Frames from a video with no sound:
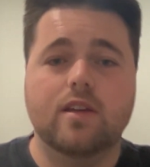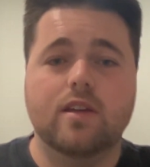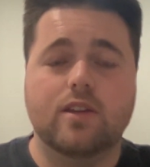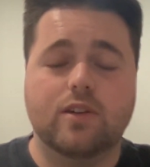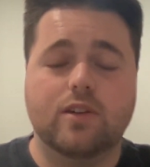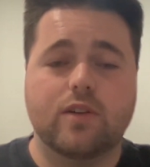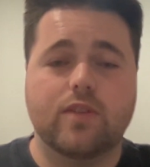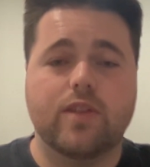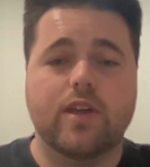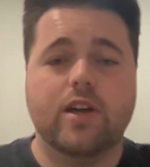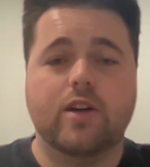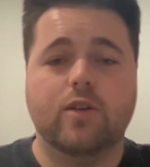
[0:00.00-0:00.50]
You
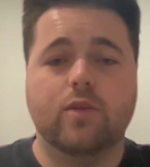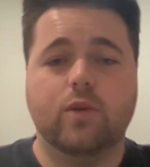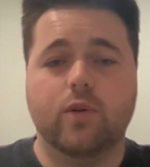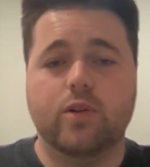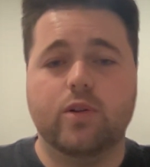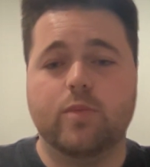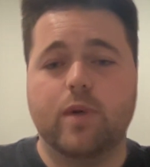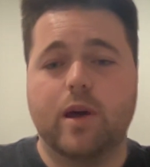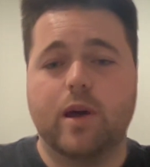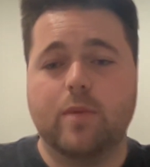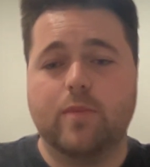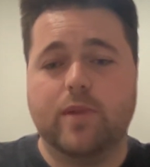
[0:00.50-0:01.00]
know, that
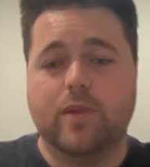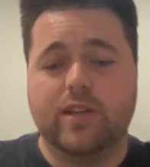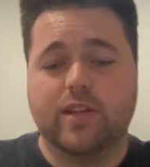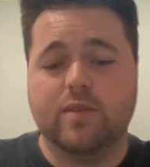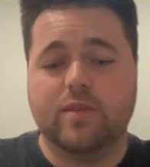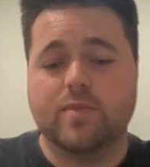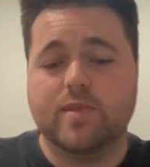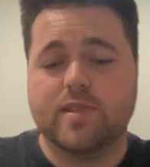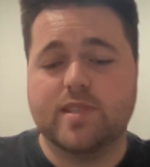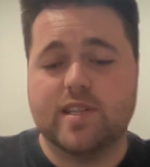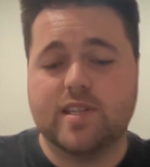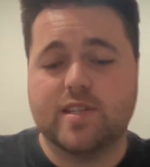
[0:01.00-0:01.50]
quote about
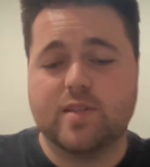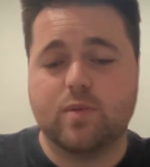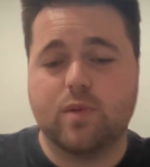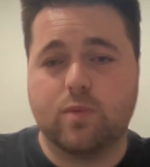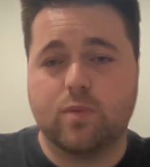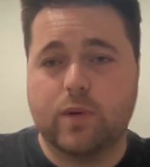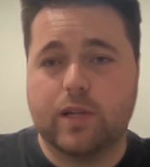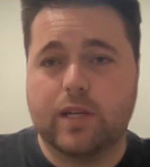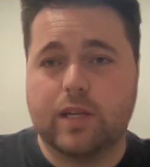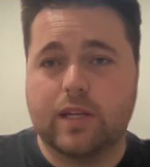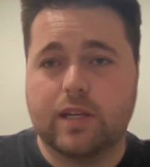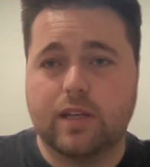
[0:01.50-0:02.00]
being obsessed
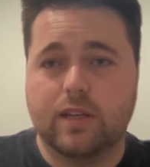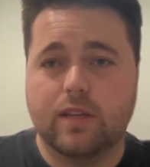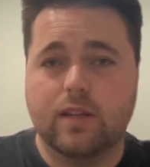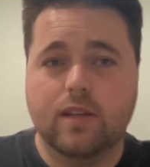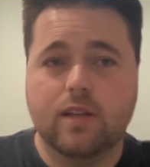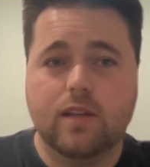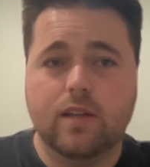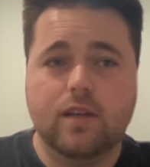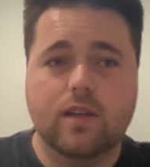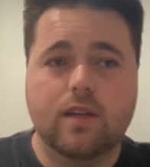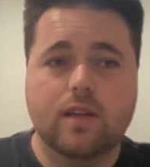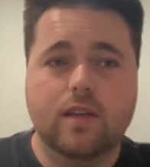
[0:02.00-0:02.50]
with winning,